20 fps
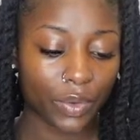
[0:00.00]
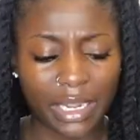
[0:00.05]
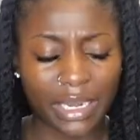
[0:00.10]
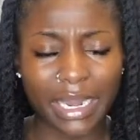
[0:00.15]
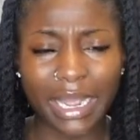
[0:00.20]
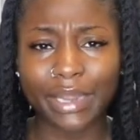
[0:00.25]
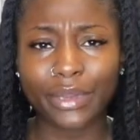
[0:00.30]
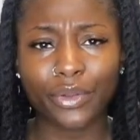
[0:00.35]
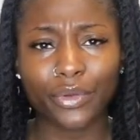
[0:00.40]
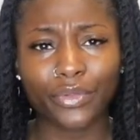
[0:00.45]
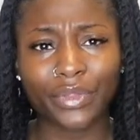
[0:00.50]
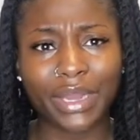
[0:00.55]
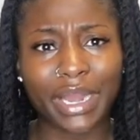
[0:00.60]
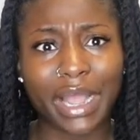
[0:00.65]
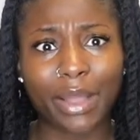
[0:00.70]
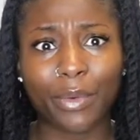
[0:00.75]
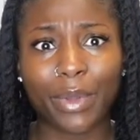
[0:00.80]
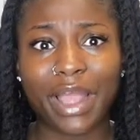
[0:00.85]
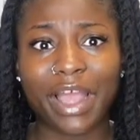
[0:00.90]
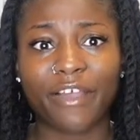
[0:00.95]
And I know that
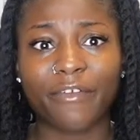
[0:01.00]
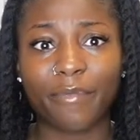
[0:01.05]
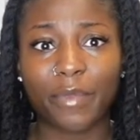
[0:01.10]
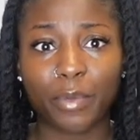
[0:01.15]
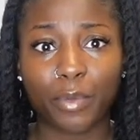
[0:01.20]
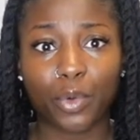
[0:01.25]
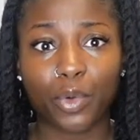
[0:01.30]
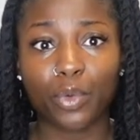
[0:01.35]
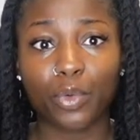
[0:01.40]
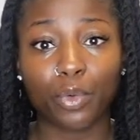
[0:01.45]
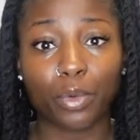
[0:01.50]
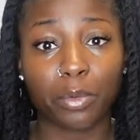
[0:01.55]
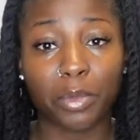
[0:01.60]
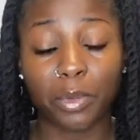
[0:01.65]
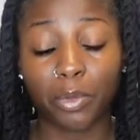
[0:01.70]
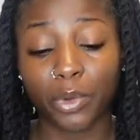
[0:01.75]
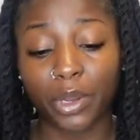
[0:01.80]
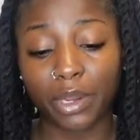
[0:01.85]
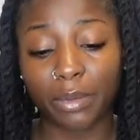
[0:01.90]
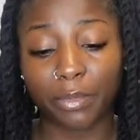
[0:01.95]
I will have people who will be
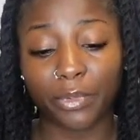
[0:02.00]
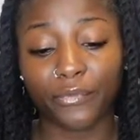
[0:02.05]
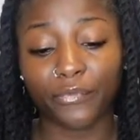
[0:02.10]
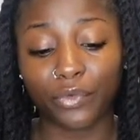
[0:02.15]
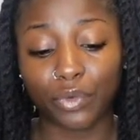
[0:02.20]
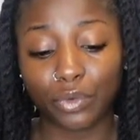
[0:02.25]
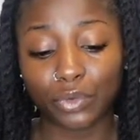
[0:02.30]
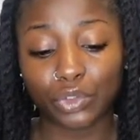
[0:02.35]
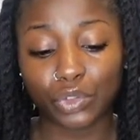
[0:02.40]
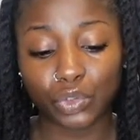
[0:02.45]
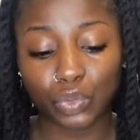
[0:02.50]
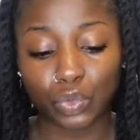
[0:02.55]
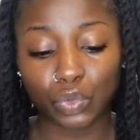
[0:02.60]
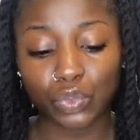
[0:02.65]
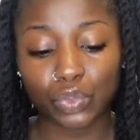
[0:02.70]
bringing me food too,